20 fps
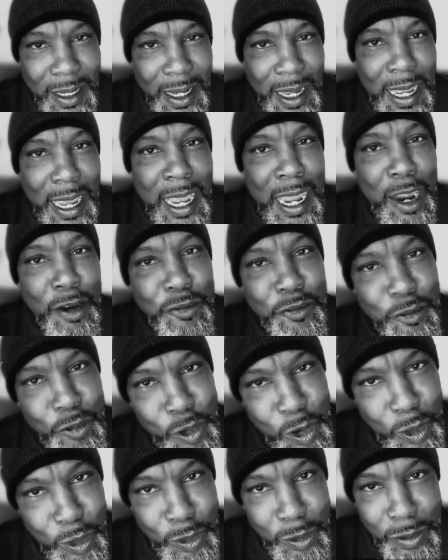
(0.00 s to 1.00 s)

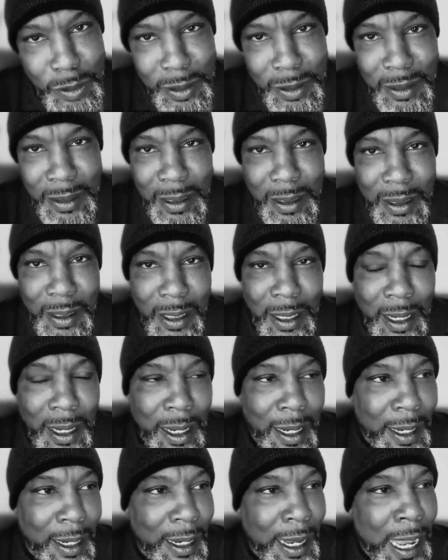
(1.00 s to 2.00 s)
Afros,
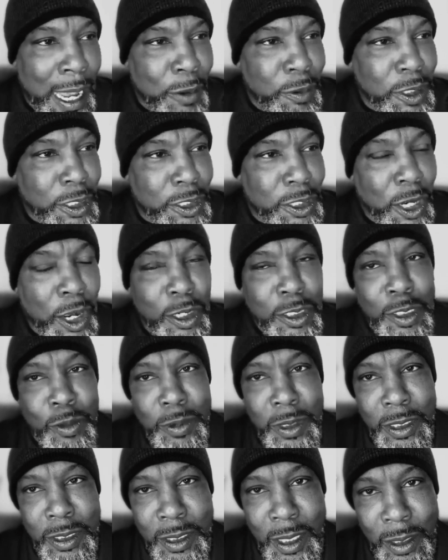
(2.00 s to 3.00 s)
how we talk to
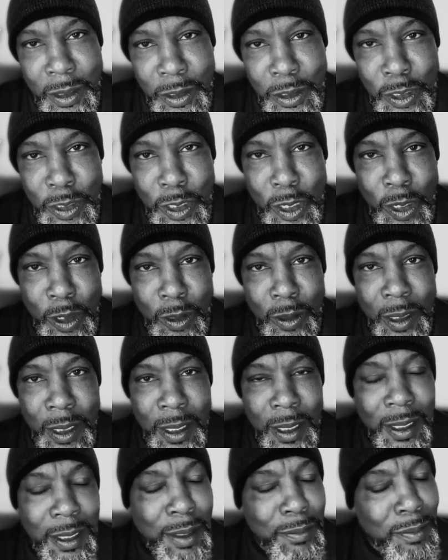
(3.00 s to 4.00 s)
each other, you know,
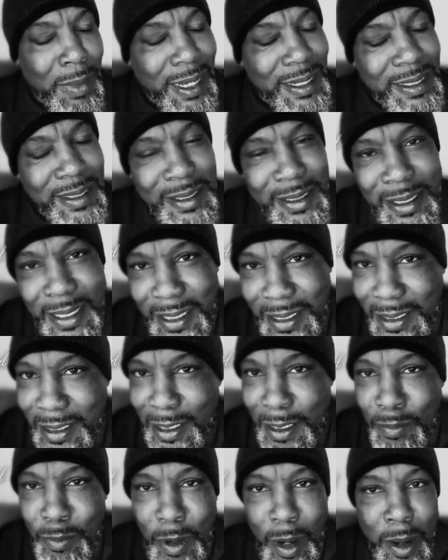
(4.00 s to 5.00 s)
my
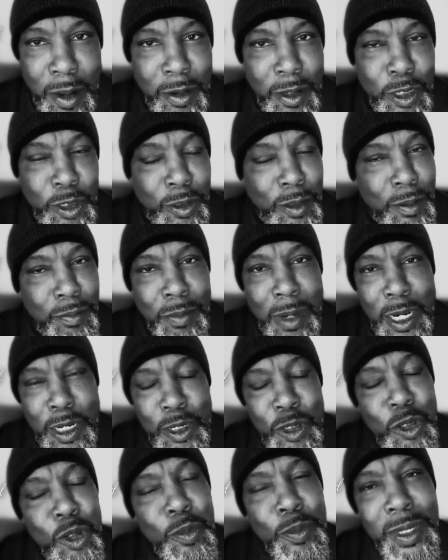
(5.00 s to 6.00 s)
sister, my
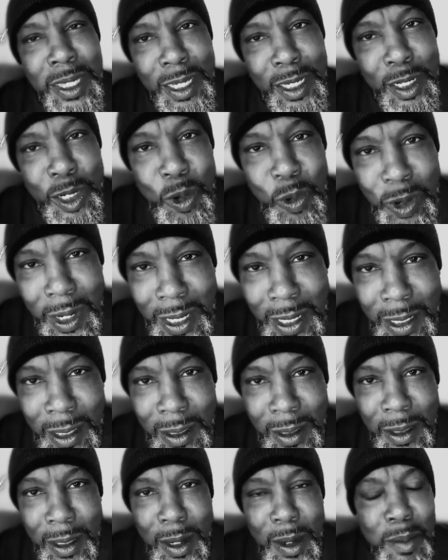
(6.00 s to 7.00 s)
Nubian
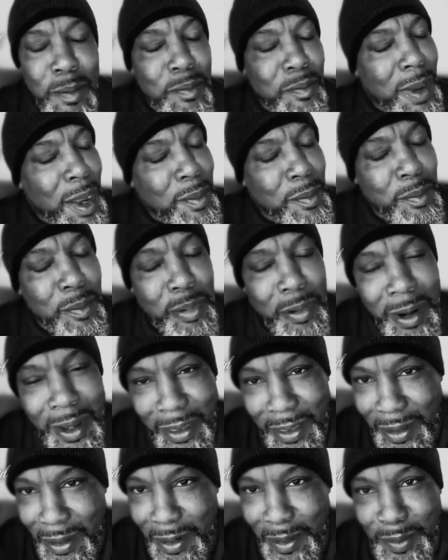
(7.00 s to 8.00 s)
queen, my
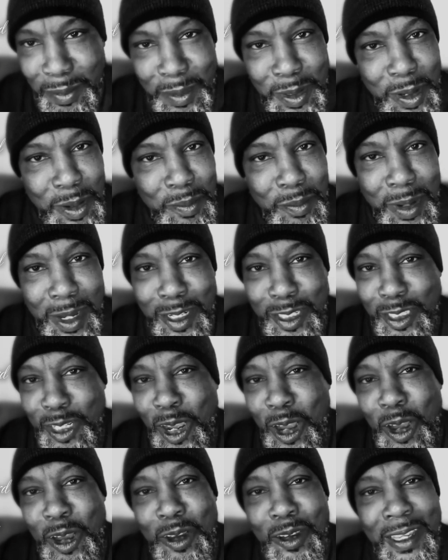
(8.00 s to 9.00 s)
brother, my
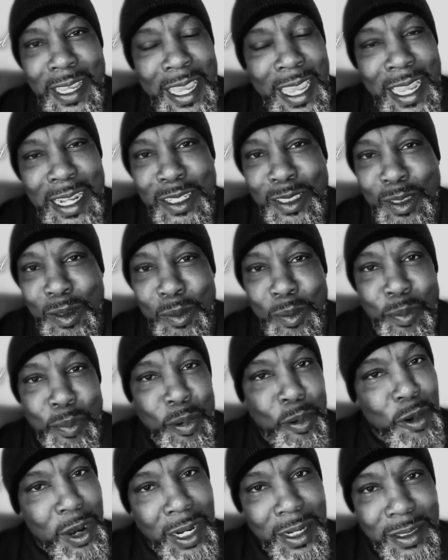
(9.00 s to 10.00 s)
tall, handsome
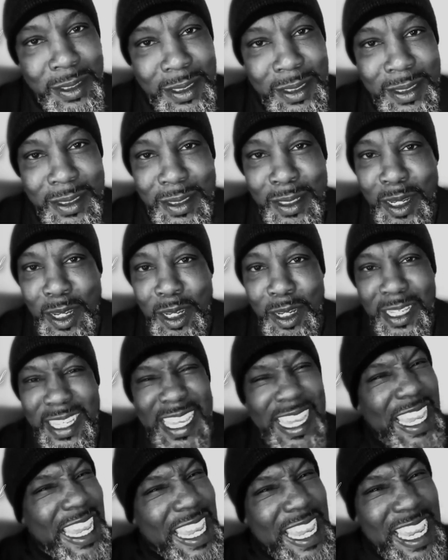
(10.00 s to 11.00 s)
prince,
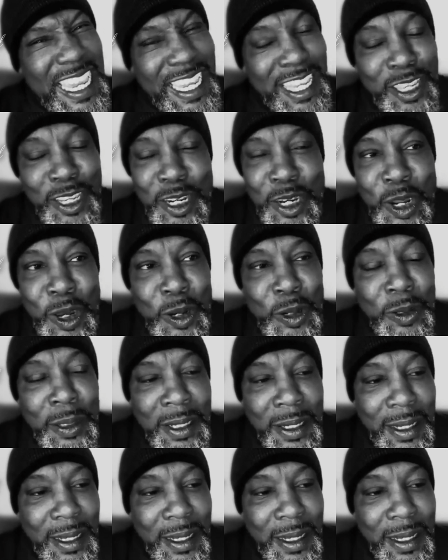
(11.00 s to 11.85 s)
king, you know,